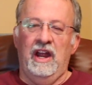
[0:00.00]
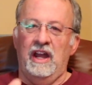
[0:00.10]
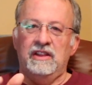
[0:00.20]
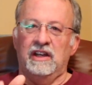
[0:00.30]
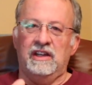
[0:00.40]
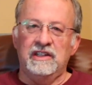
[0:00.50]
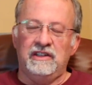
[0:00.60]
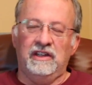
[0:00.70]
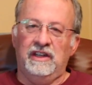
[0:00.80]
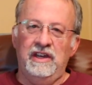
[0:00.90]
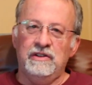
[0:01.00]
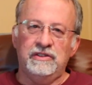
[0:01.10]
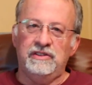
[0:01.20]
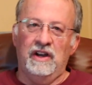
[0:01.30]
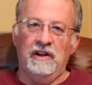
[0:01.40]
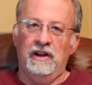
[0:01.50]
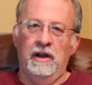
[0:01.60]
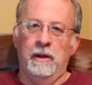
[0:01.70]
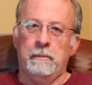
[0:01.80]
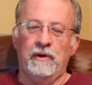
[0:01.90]
And the Kyocera
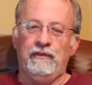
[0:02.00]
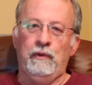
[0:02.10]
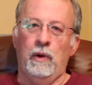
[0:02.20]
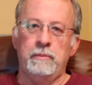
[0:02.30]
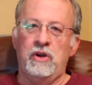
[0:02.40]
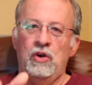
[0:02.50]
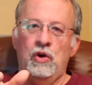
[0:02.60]
performed